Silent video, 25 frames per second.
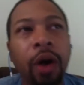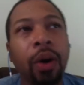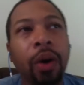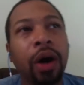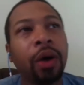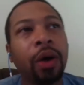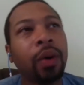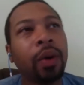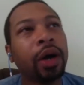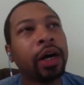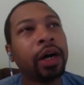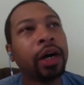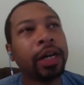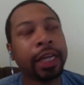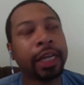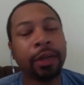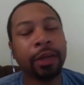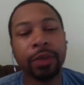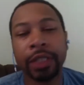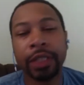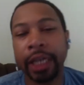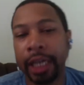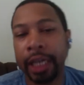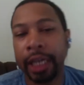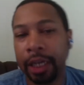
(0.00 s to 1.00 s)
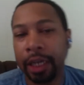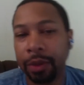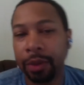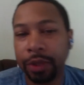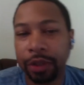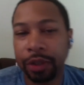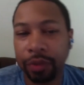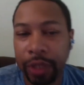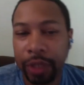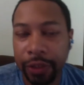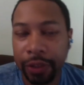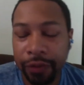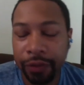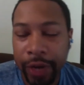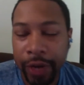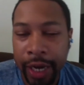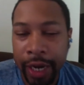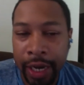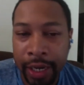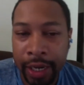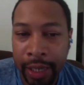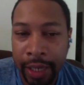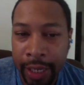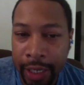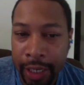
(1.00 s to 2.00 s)
oh! Uh, it was yeah, it was a
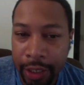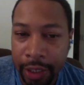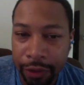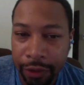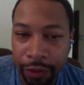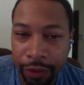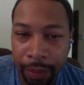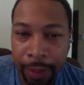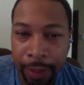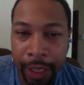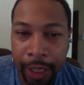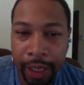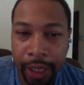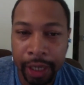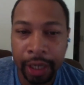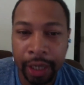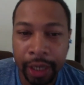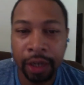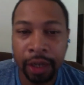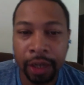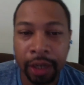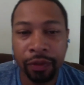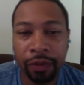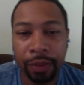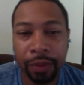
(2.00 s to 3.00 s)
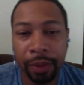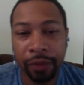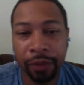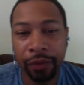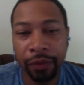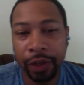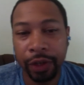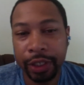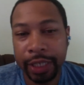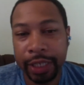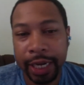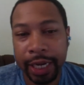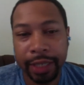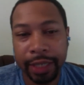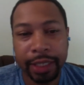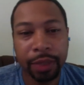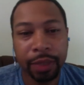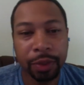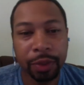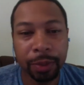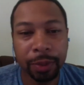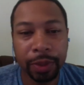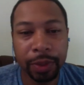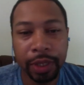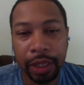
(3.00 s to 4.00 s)
refinance from the uh, from the first house I
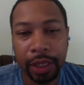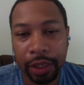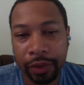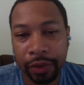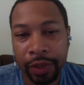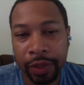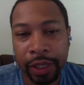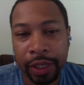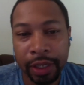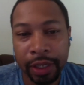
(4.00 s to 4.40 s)
was supposed to live at.